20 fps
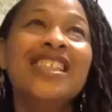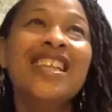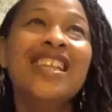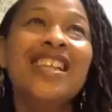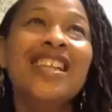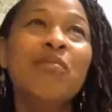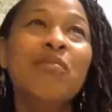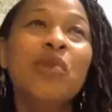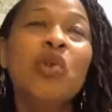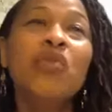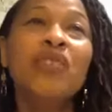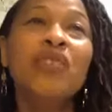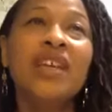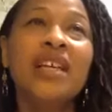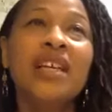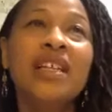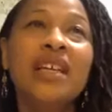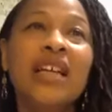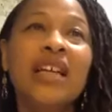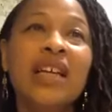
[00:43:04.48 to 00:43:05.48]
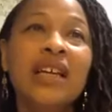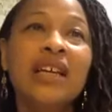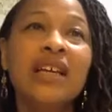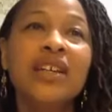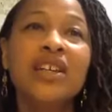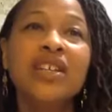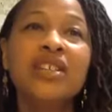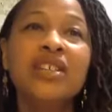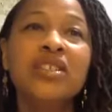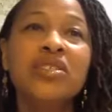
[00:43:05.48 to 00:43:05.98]
moving
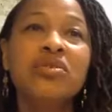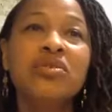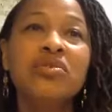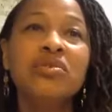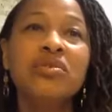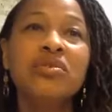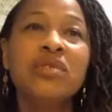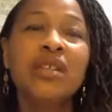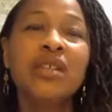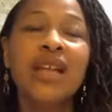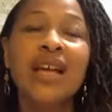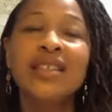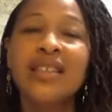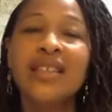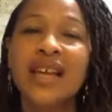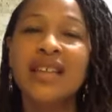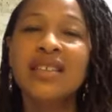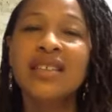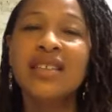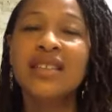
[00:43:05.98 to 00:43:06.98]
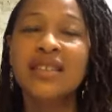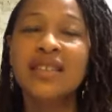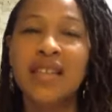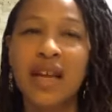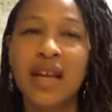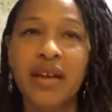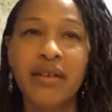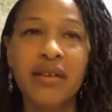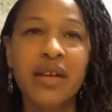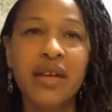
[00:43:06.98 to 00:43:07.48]
here to the Los Angeles
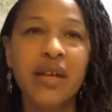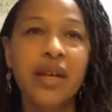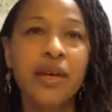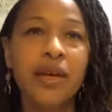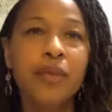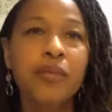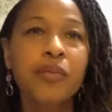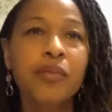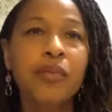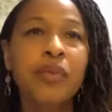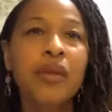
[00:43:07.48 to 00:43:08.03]
area,